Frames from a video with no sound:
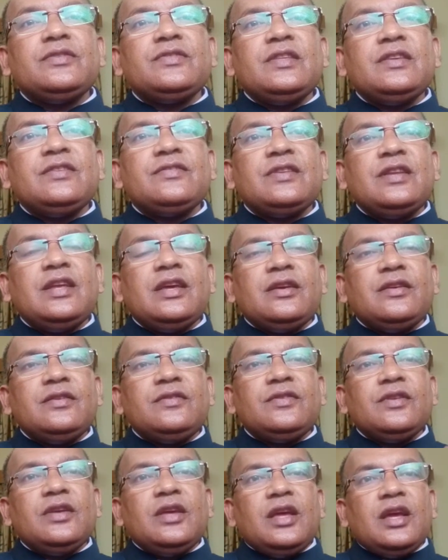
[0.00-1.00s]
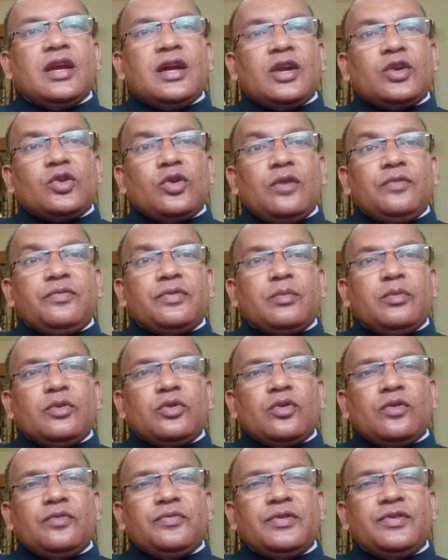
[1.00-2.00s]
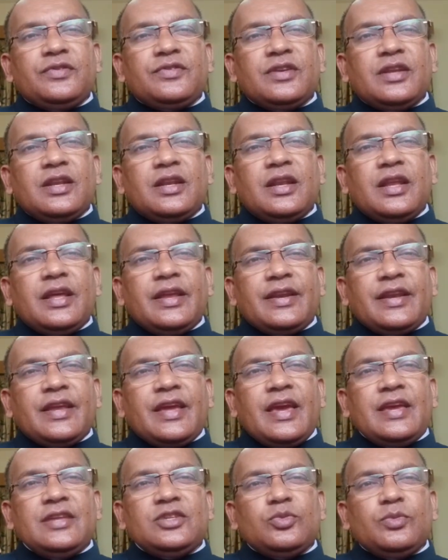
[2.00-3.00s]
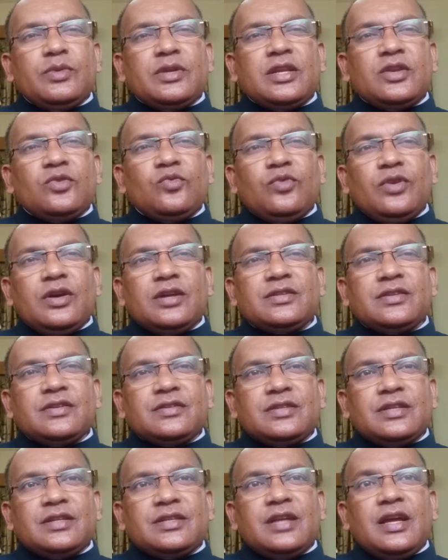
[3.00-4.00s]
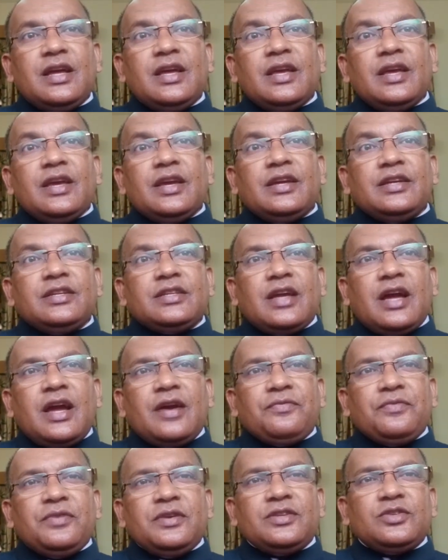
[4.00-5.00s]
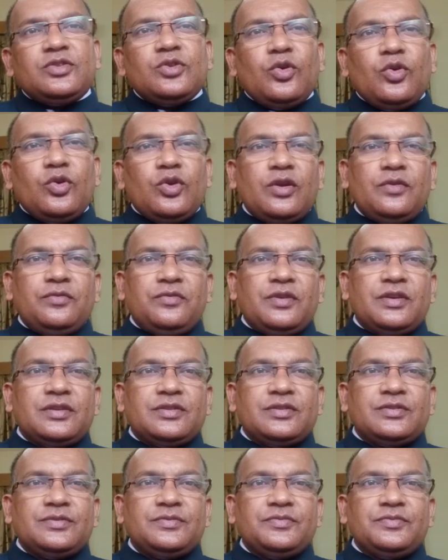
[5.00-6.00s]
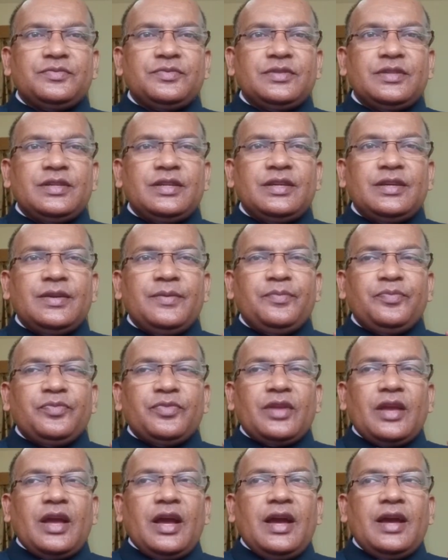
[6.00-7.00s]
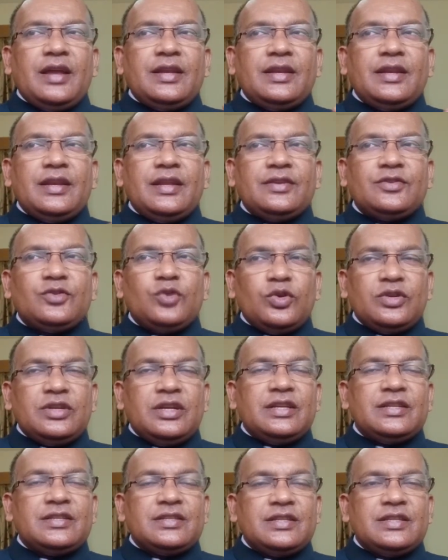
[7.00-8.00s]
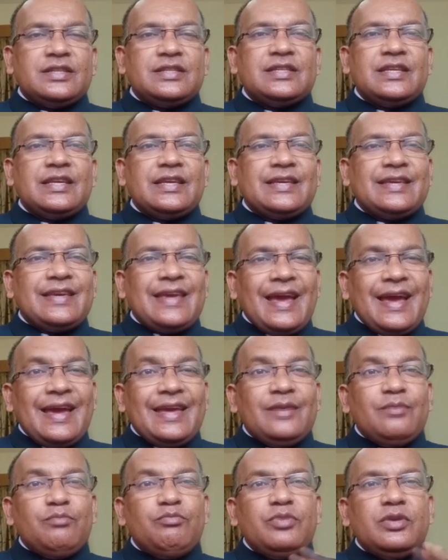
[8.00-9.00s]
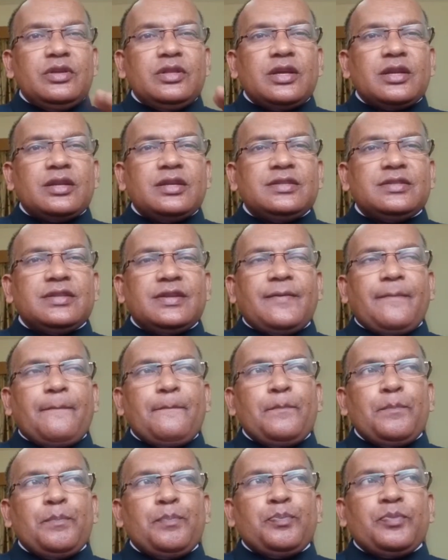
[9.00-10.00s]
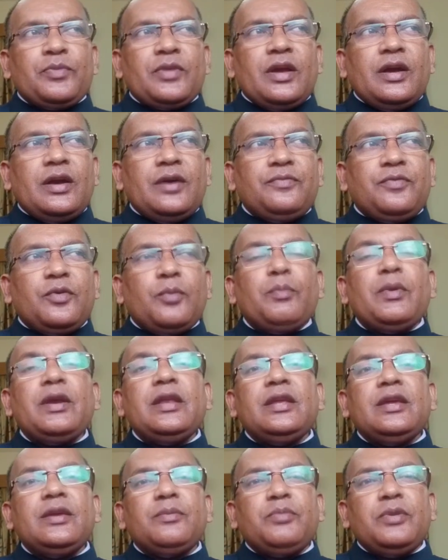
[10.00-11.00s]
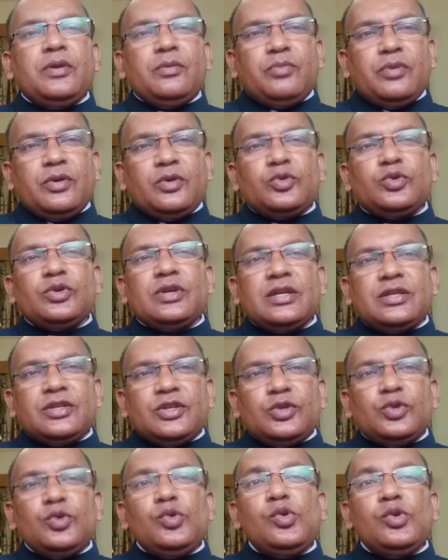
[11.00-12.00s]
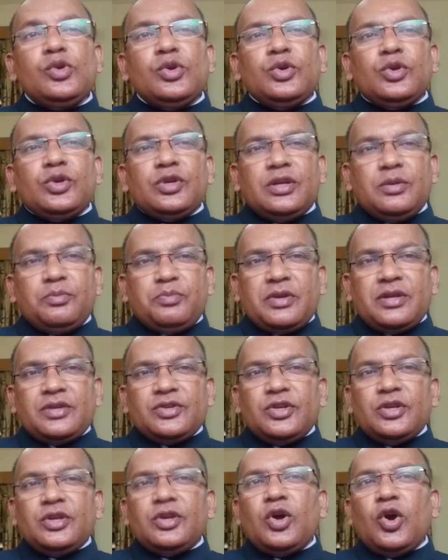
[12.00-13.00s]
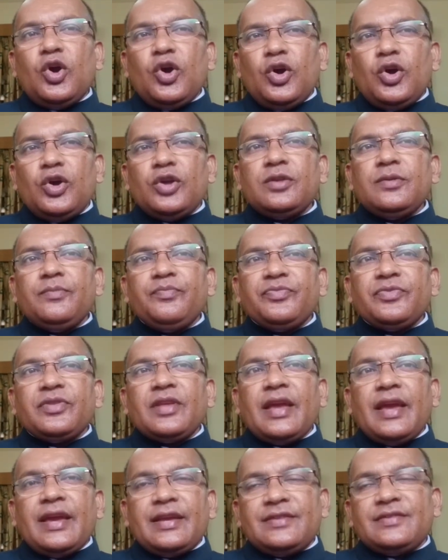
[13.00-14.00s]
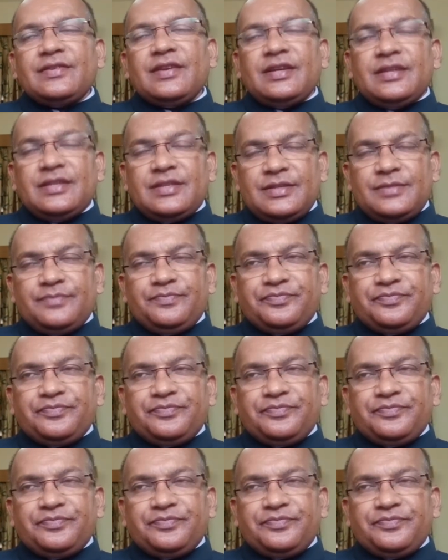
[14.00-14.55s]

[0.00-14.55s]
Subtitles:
these days, cut off from our official engagement and works, etc. It affects all of us. And social distancing can be the reason for many people to get into depression or anxiety.